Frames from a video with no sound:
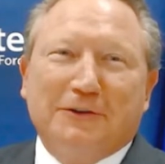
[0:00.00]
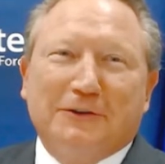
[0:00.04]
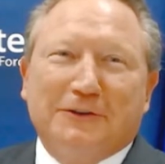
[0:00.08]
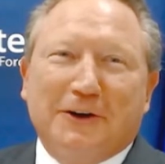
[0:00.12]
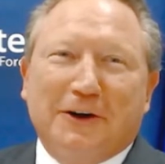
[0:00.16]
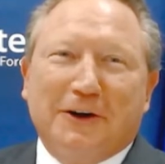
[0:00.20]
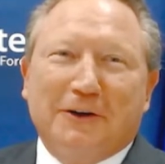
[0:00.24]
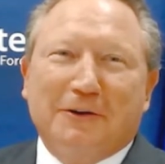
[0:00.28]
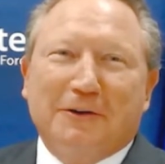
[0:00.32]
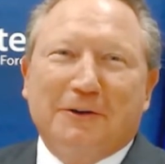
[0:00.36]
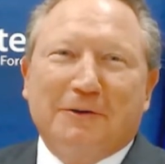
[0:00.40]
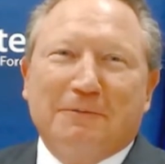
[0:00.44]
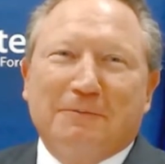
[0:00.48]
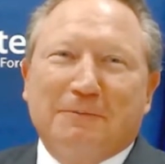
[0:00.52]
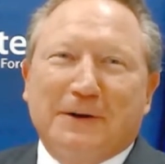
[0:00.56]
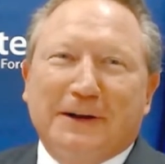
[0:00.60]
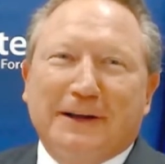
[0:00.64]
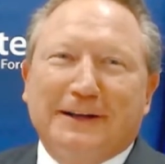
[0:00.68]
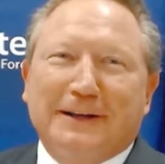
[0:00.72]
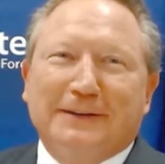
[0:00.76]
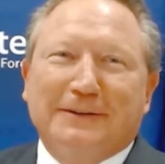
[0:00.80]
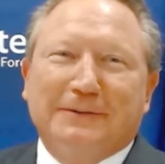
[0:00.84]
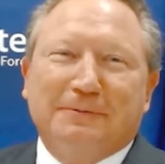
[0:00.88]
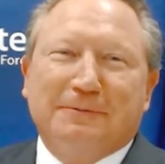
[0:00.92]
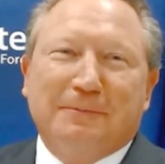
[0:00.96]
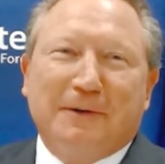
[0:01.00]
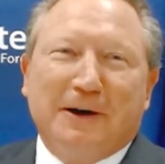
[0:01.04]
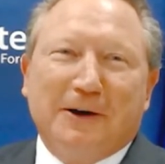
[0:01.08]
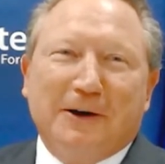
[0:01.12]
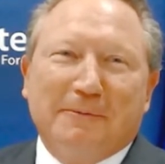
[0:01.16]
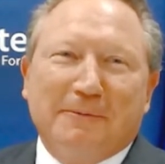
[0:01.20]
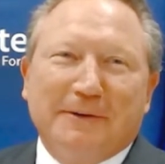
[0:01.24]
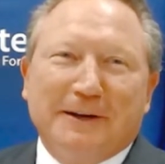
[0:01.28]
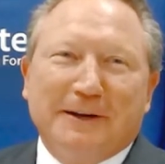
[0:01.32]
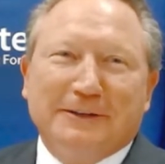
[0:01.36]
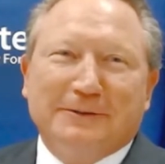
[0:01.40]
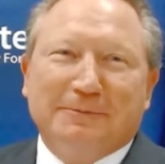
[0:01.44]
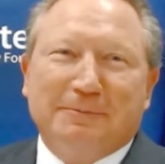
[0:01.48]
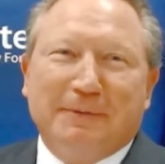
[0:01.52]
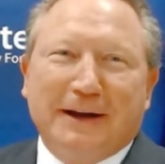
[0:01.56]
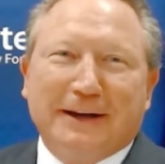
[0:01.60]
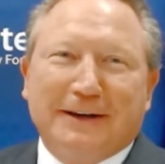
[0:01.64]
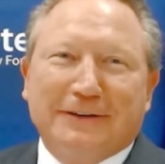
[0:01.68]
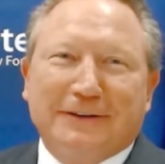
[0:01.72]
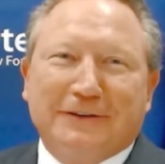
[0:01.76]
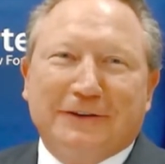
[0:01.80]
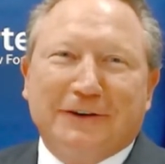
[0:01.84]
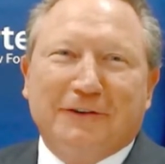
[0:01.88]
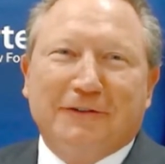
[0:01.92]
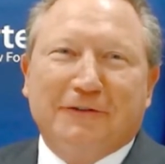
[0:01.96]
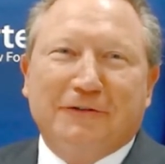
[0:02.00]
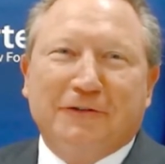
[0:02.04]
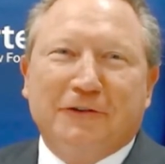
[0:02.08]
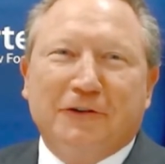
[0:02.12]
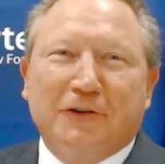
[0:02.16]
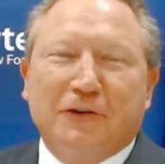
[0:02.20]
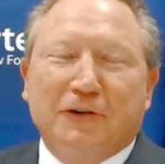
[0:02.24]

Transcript: So please, by all means, make yourself